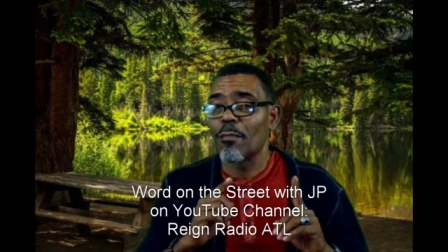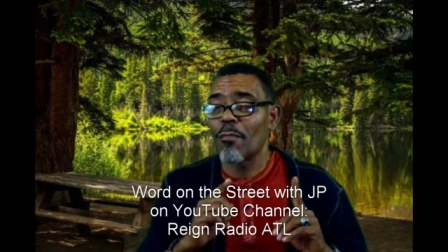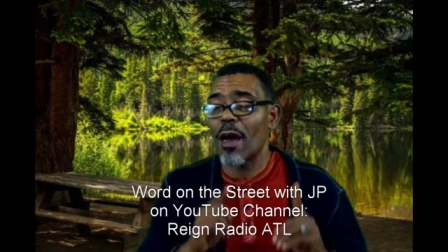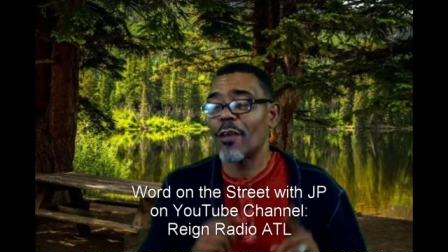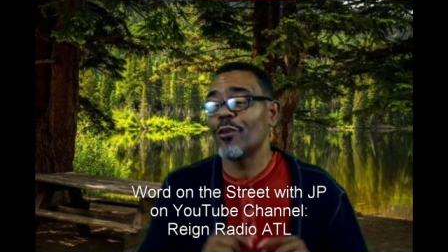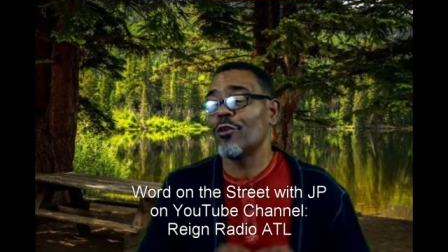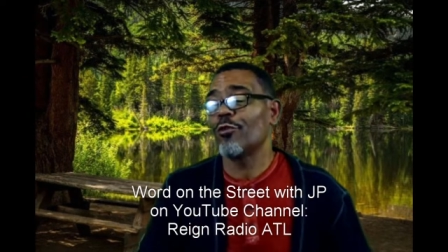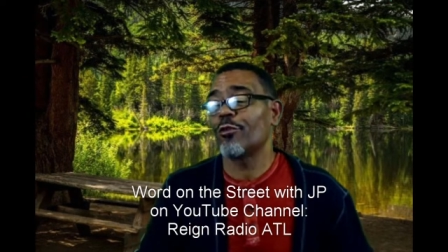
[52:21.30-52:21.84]

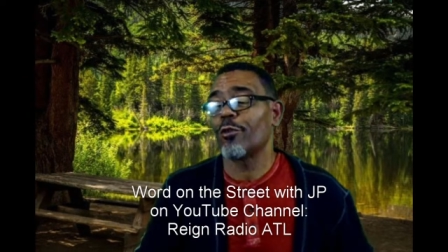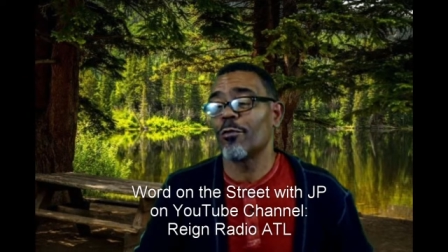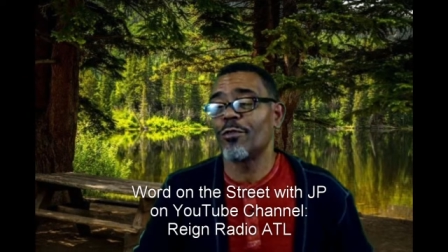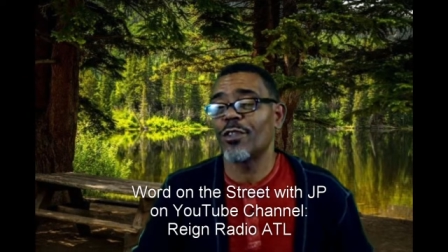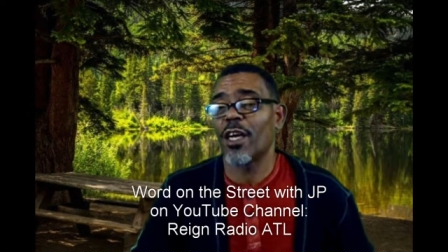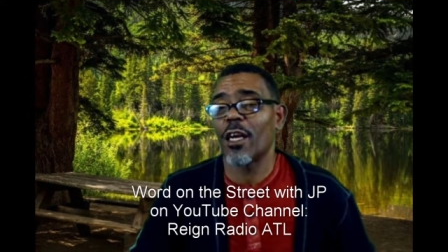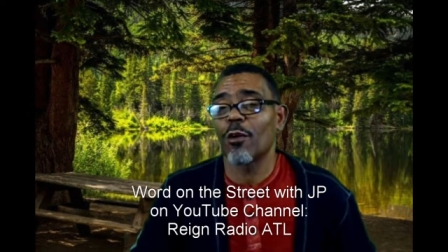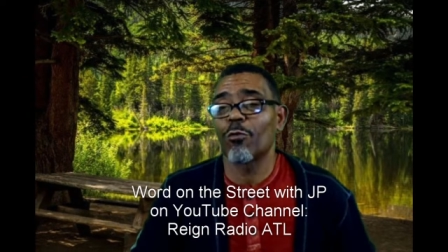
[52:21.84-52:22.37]
my YouTube
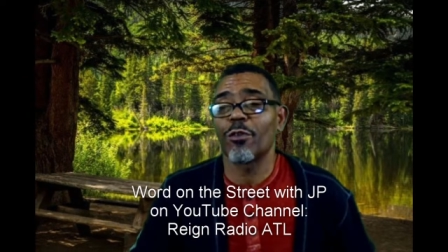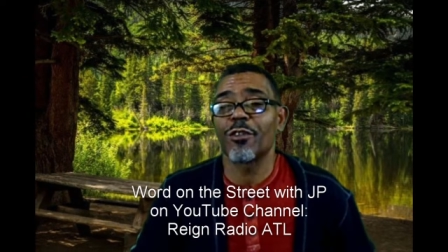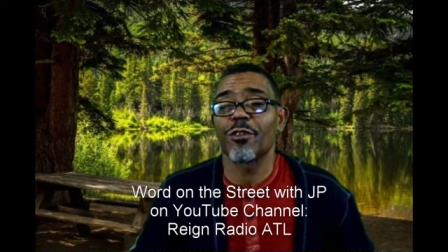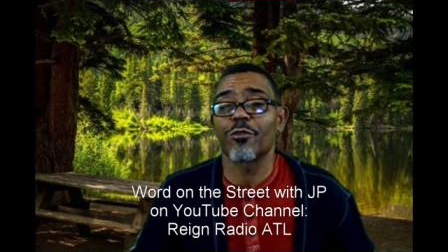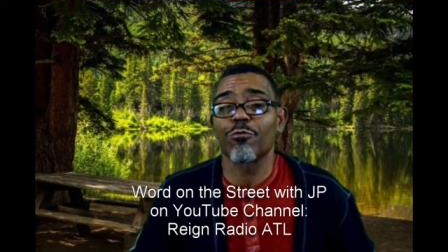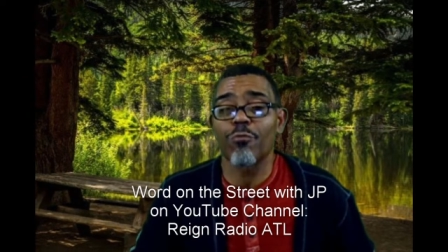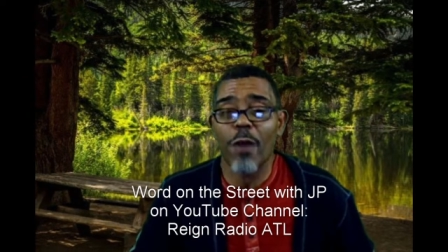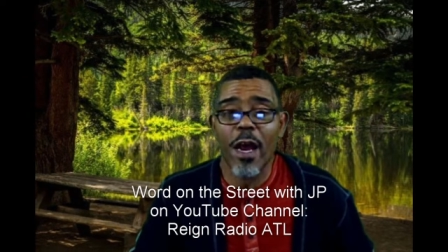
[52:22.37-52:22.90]
channel, which
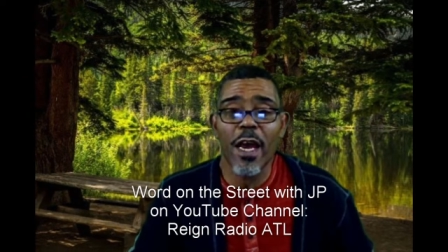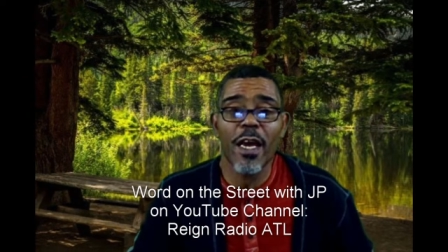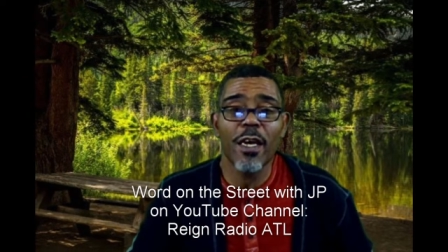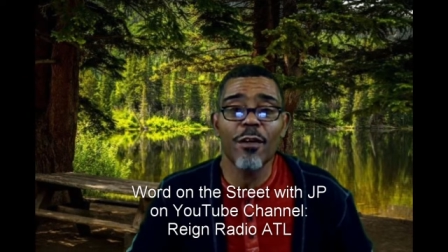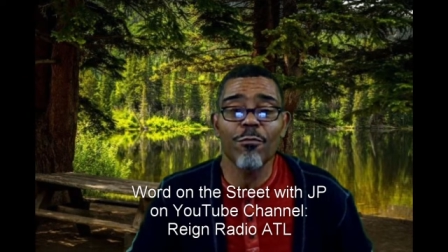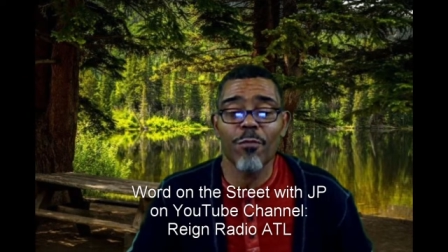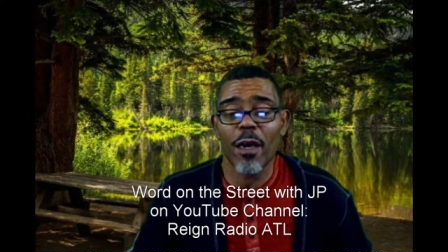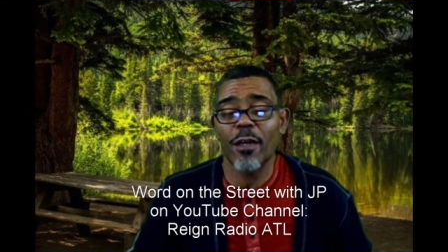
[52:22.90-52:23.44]
is
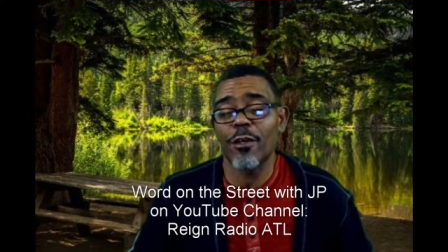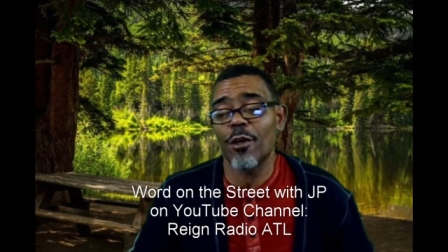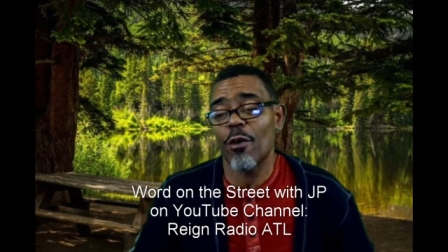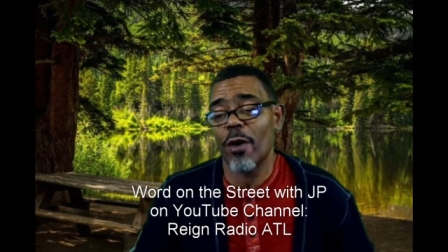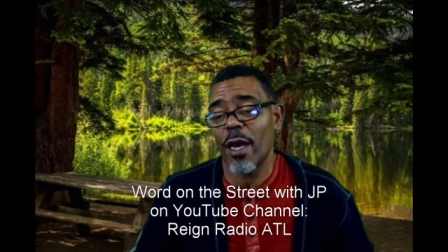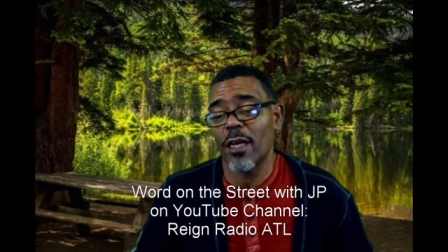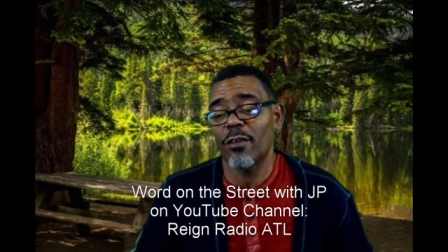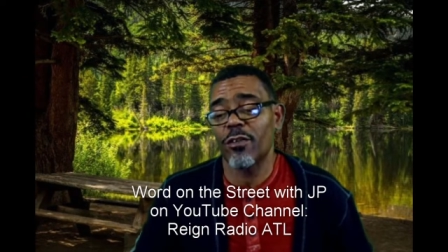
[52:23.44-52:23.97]
Reign
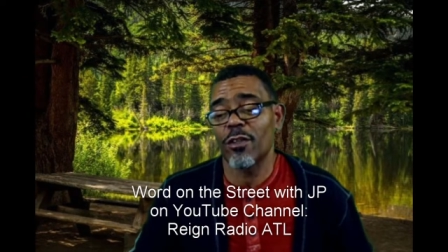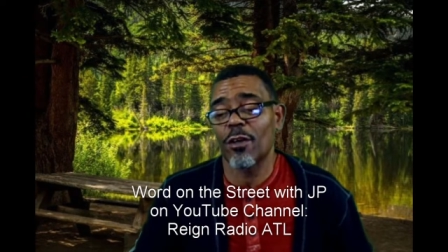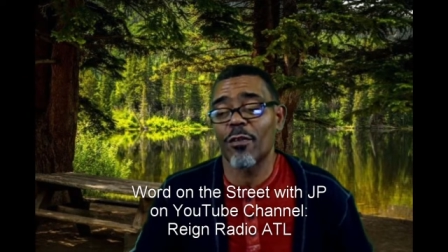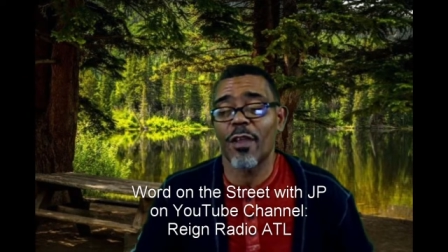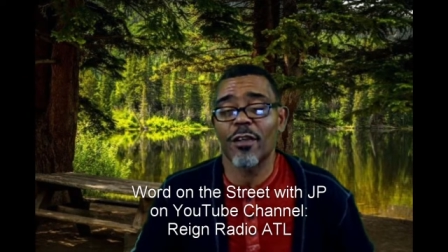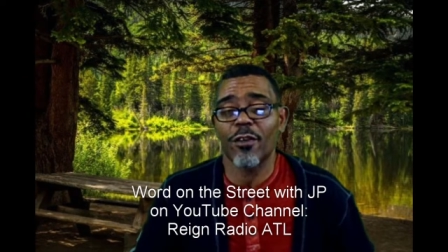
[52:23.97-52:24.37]
Radio ATL.